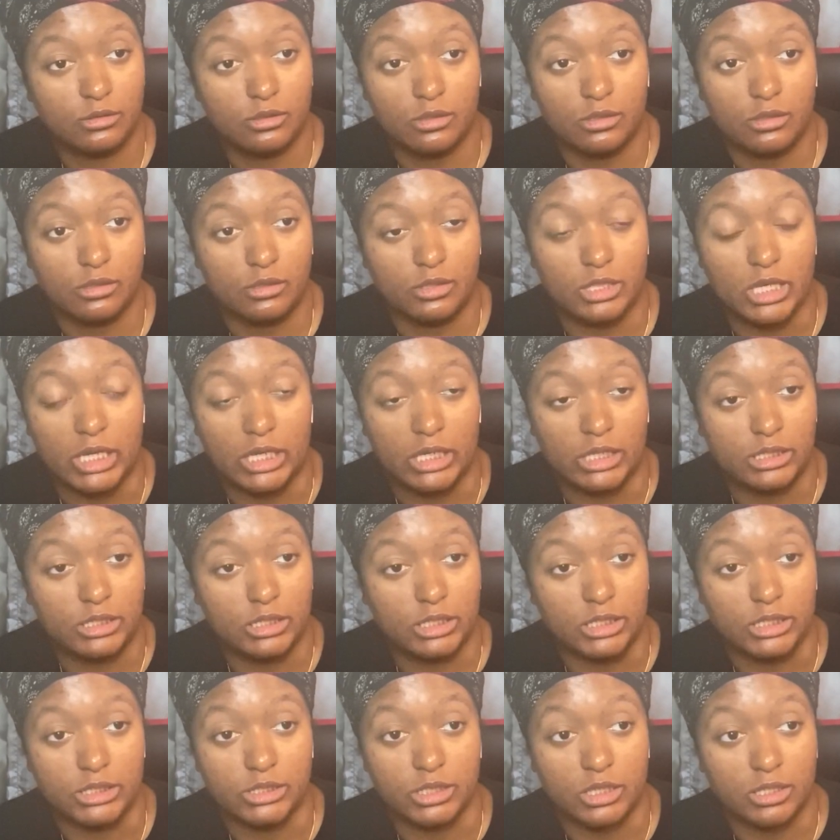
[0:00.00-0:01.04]
they
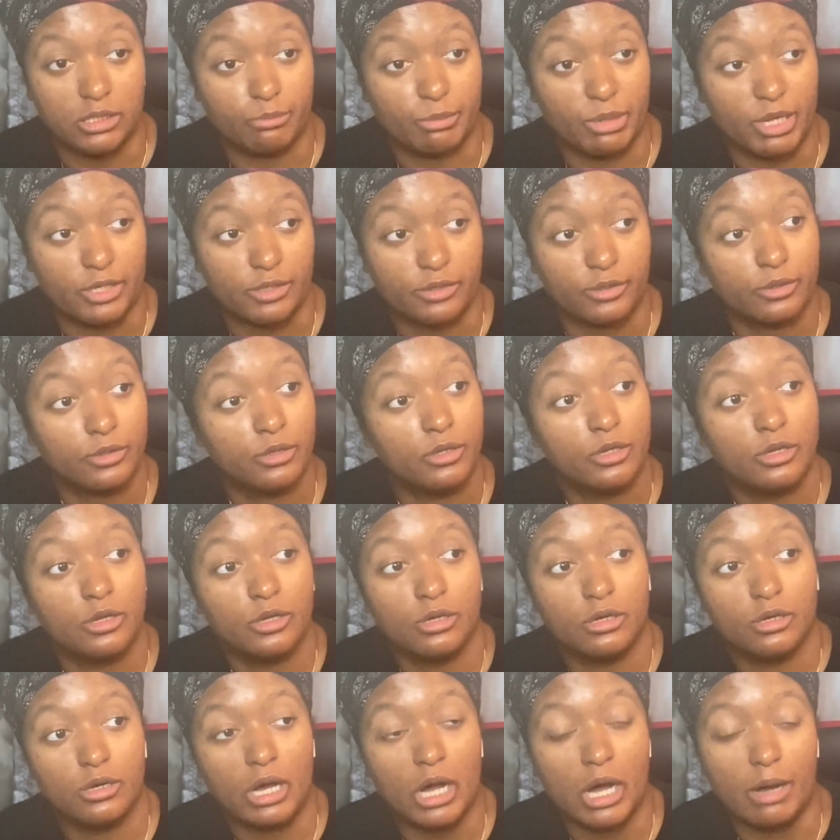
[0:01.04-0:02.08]
could have done it better.
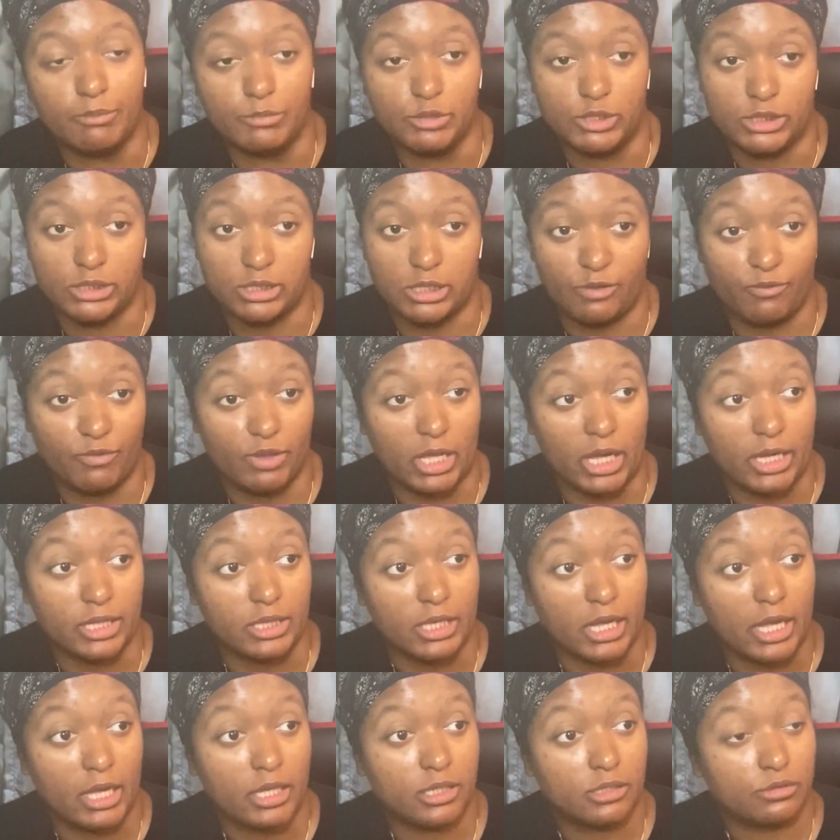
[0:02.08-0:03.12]
I'm gonna just leave it like
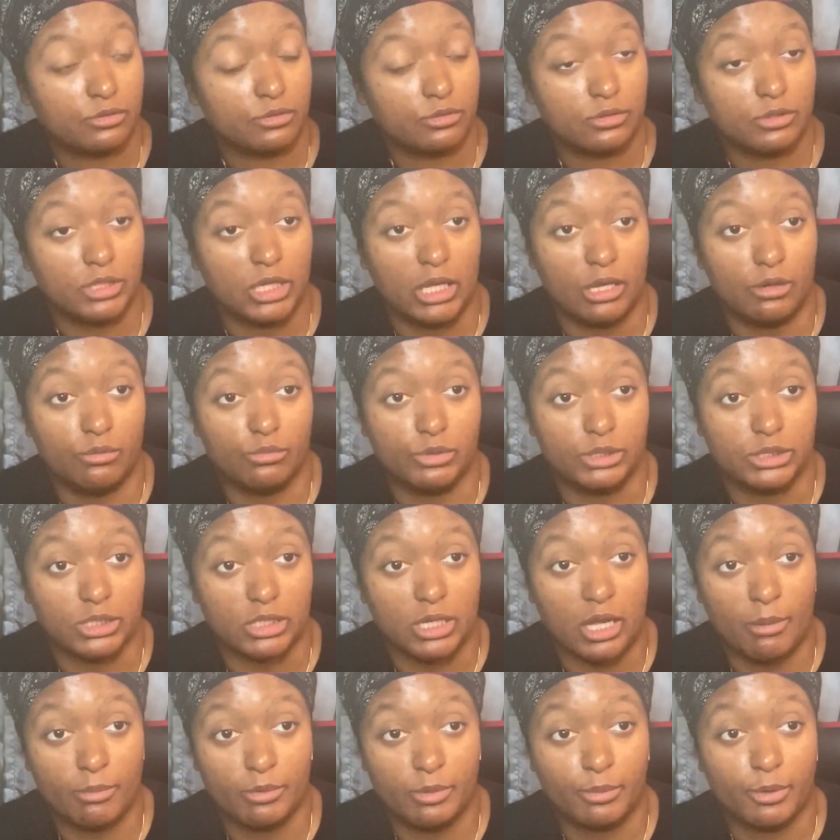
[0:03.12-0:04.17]
that. It was a
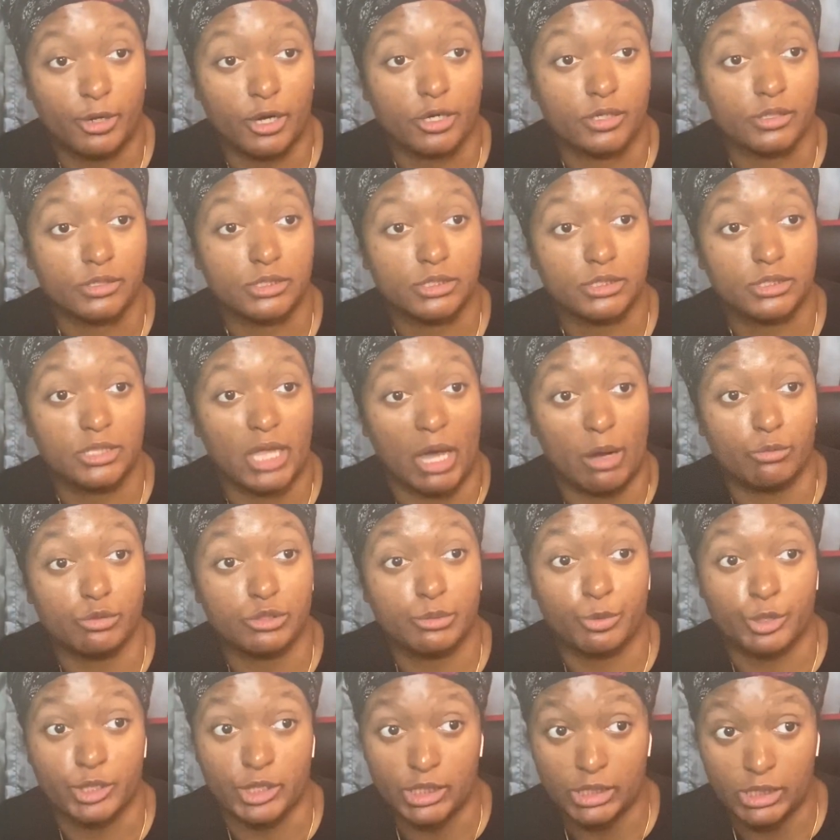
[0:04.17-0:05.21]
couple of parts that was
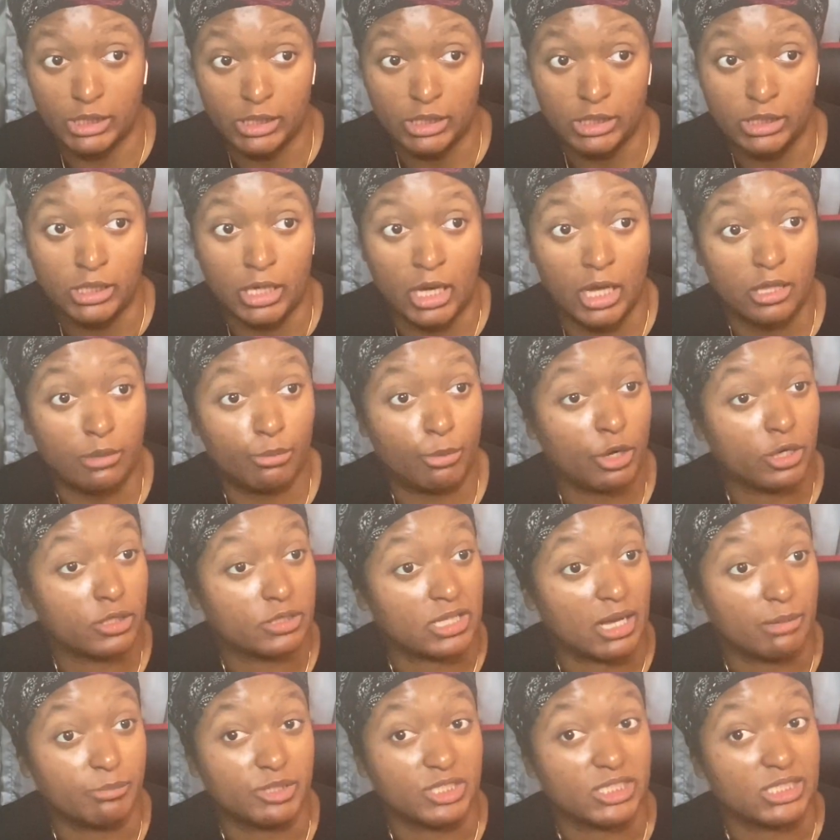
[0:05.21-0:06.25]
pretty good, other parts
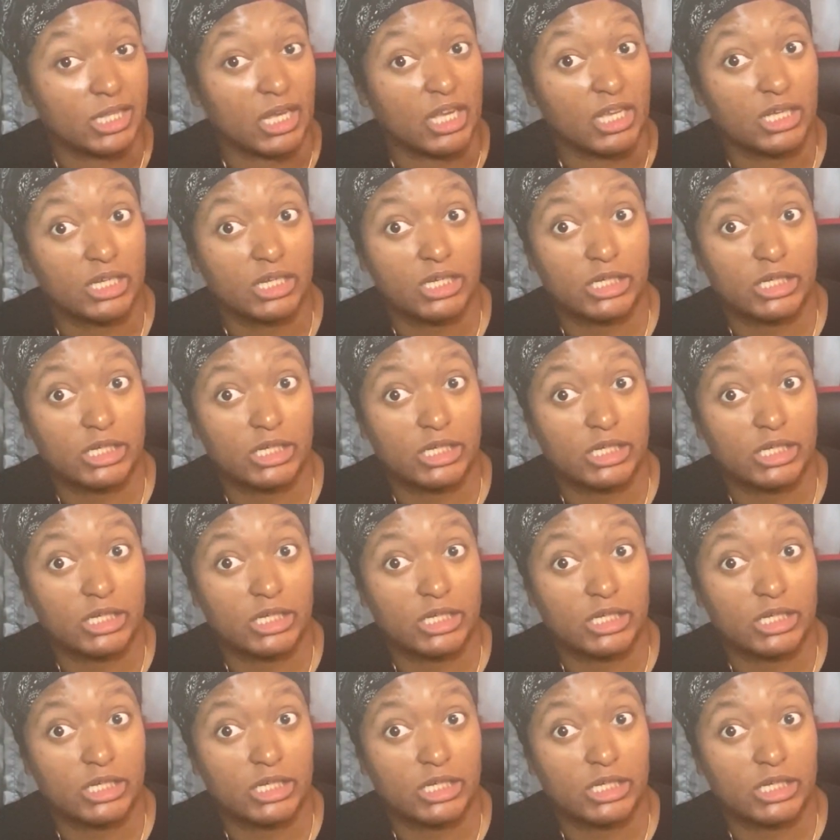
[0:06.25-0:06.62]
I'm just like,